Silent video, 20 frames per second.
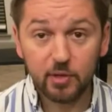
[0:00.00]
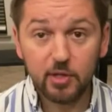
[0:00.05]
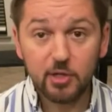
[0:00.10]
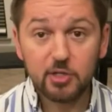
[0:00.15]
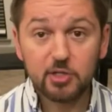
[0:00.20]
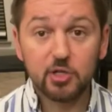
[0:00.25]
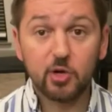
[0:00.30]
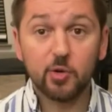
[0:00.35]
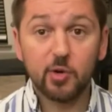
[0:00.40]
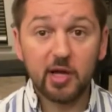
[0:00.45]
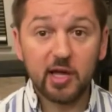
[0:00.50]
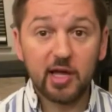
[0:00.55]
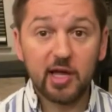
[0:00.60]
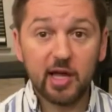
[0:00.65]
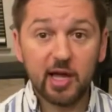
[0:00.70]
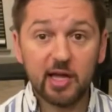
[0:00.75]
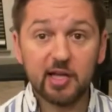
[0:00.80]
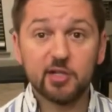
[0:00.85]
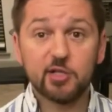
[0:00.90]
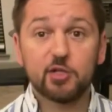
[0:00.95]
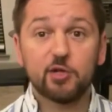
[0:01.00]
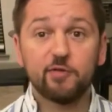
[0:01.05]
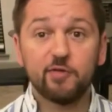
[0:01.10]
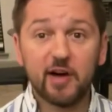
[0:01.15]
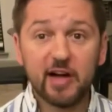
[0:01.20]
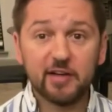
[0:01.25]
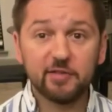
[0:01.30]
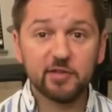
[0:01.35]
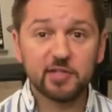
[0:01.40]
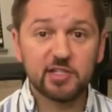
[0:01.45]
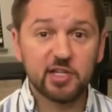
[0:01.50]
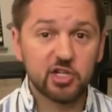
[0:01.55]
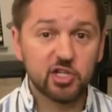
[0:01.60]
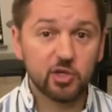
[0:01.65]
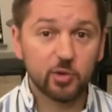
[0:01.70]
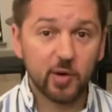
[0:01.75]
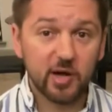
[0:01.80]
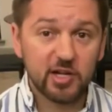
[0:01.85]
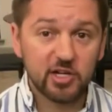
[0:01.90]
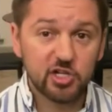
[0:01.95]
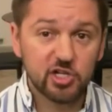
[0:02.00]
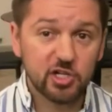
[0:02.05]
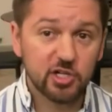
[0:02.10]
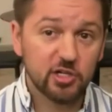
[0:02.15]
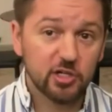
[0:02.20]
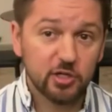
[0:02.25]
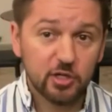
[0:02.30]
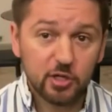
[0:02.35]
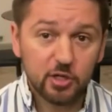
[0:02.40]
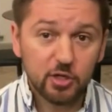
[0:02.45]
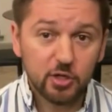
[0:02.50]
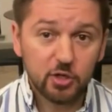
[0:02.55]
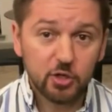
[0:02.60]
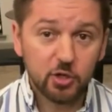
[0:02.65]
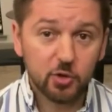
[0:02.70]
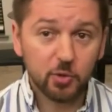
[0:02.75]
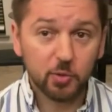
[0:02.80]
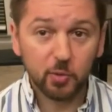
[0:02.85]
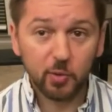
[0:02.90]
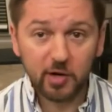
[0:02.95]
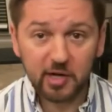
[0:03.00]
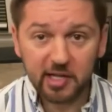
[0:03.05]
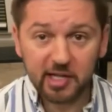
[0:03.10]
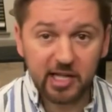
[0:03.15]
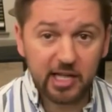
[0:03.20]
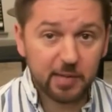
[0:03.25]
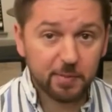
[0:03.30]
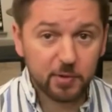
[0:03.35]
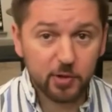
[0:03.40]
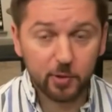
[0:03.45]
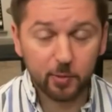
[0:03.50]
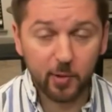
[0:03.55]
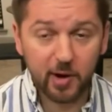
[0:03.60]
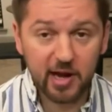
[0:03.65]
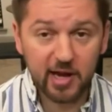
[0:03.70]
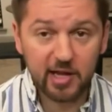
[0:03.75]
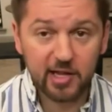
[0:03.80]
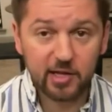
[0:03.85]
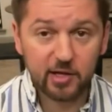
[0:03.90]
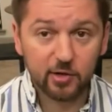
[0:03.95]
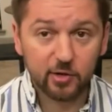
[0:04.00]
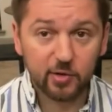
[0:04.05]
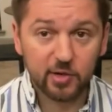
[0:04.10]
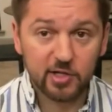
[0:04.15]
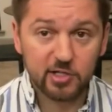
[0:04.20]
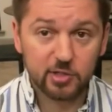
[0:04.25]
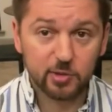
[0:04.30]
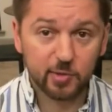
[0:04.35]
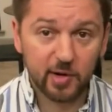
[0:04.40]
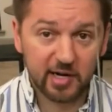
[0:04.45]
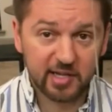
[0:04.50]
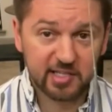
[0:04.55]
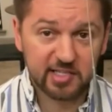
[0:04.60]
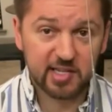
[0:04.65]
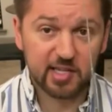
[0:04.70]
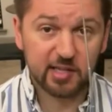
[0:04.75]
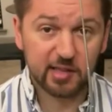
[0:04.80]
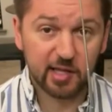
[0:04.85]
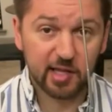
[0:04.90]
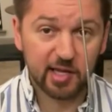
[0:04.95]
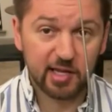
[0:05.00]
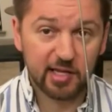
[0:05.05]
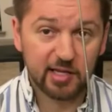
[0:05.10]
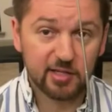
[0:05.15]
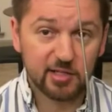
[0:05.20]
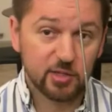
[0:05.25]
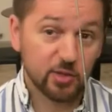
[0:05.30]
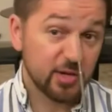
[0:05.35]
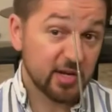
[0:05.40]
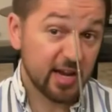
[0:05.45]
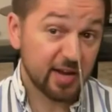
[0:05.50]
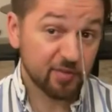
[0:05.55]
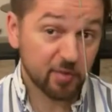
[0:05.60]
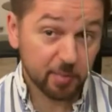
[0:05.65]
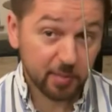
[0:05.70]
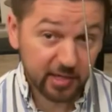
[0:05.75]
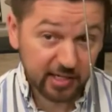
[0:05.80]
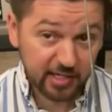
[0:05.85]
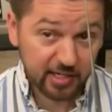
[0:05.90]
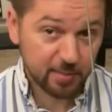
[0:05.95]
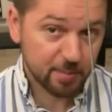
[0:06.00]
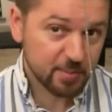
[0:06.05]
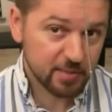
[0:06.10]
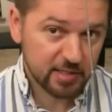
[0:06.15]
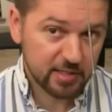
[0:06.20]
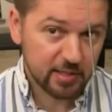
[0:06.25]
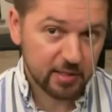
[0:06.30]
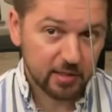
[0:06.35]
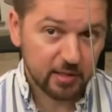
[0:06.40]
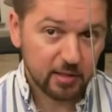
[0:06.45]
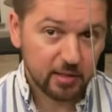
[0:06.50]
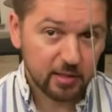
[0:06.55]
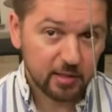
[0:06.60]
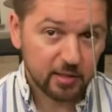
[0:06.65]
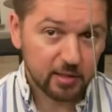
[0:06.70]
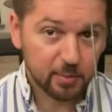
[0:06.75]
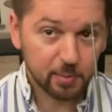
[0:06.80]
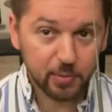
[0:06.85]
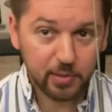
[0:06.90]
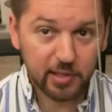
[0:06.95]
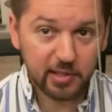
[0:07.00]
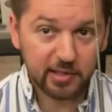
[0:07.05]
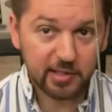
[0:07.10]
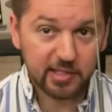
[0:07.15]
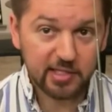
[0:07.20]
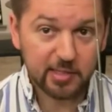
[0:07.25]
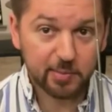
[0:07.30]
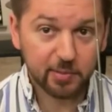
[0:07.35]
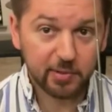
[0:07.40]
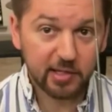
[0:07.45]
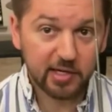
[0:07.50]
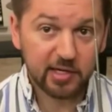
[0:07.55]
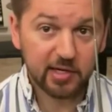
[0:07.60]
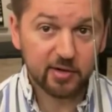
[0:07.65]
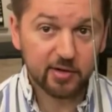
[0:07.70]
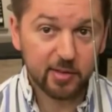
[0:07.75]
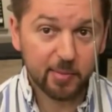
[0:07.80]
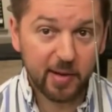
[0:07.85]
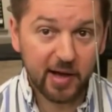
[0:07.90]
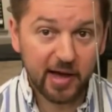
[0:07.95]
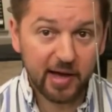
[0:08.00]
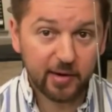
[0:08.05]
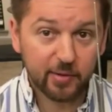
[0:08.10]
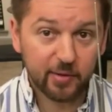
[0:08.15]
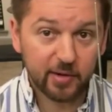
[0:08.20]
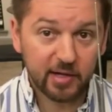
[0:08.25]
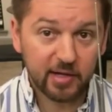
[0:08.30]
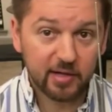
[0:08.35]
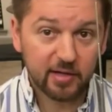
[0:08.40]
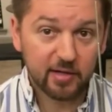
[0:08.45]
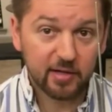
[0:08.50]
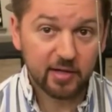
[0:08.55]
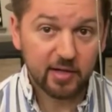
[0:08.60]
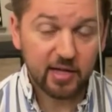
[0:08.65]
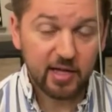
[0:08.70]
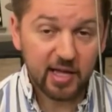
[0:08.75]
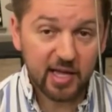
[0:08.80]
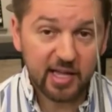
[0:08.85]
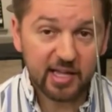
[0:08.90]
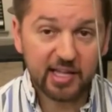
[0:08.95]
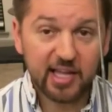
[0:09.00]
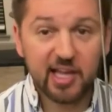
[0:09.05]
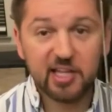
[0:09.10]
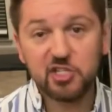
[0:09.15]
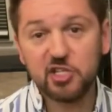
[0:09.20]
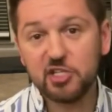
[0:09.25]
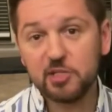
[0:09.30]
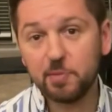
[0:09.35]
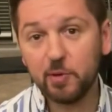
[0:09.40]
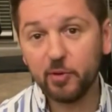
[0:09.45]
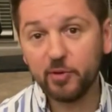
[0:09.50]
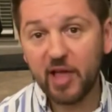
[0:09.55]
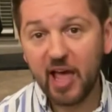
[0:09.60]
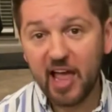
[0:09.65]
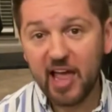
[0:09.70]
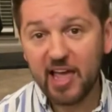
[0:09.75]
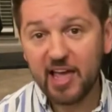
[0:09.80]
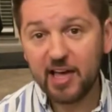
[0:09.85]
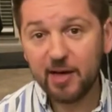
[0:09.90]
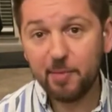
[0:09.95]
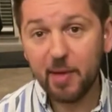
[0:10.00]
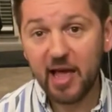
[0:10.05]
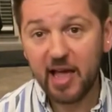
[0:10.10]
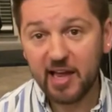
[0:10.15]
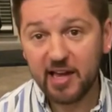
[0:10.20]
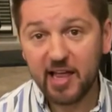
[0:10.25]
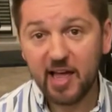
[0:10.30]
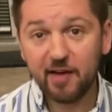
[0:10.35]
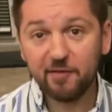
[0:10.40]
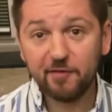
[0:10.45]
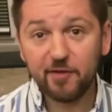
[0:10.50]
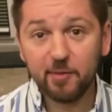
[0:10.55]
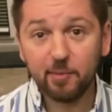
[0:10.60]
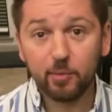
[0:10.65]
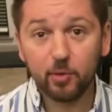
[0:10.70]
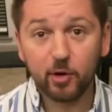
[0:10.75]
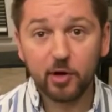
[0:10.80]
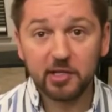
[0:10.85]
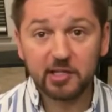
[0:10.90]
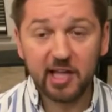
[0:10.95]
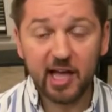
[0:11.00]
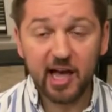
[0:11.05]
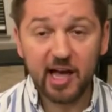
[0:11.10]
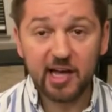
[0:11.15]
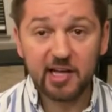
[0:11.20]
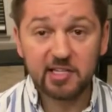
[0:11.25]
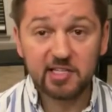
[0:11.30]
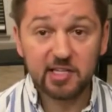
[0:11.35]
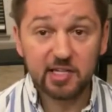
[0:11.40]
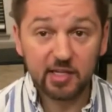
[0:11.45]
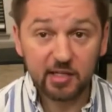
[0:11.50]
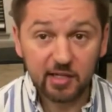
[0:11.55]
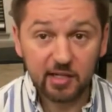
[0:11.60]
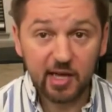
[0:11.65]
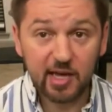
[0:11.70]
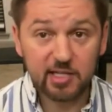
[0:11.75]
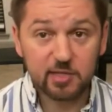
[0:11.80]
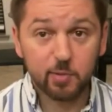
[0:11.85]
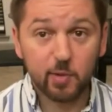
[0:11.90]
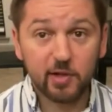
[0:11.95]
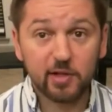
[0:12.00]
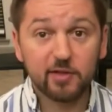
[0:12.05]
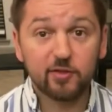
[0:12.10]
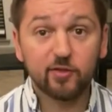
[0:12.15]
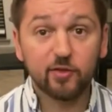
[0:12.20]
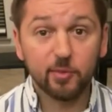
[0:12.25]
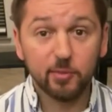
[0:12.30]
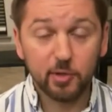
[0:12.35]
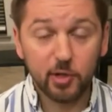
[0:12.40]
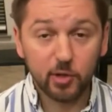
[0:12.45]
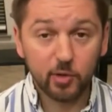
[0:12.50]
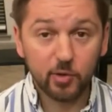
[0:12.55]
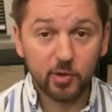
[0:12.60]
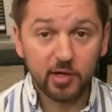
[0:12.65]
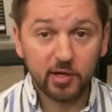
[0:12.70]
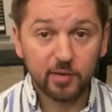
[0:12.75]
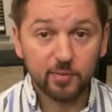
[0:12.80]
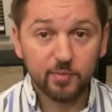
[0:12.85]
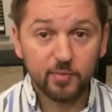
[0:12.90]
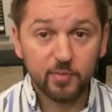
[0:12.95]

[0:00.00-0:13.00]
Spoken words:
So in a survival situation, you would want to keep your radio in direct sunlight so it never becomes completely depleted on the battery. It catches both AM and FM broadcasts as well as from NOAA.